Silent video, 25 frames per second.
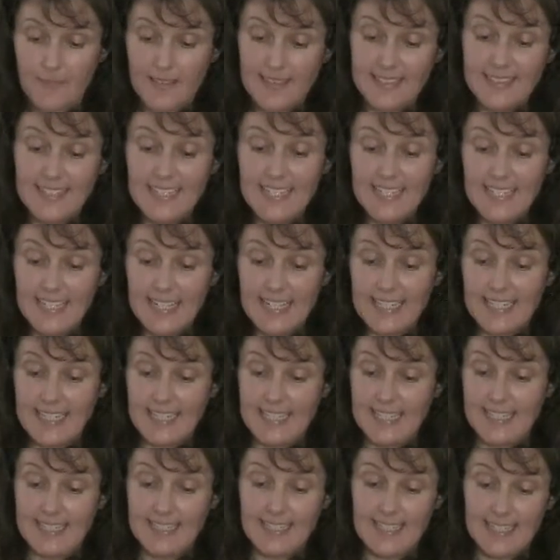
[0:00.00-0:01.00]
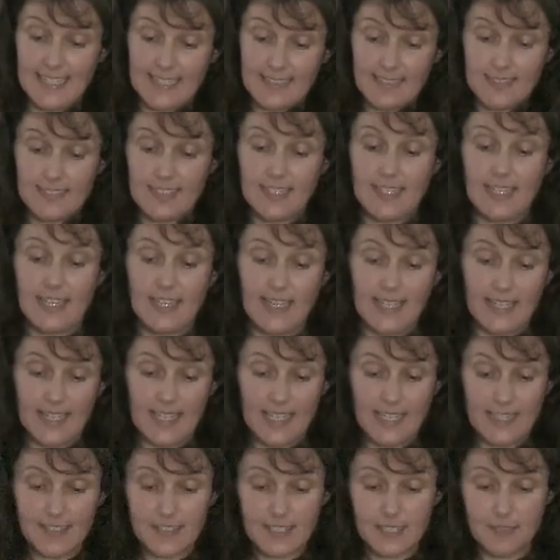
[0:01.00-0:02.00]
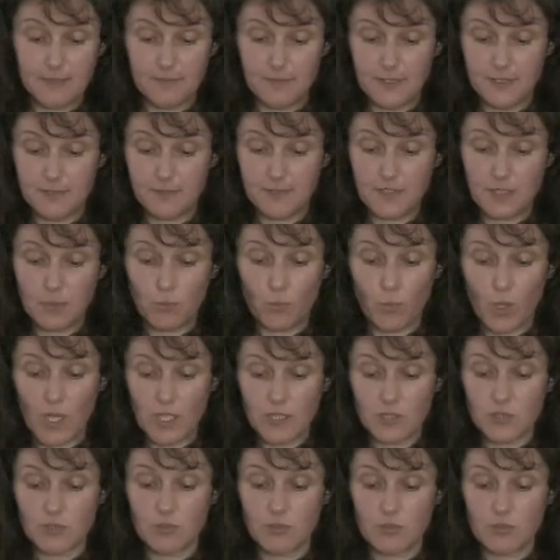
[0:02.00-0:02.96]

Lina Henle, 1851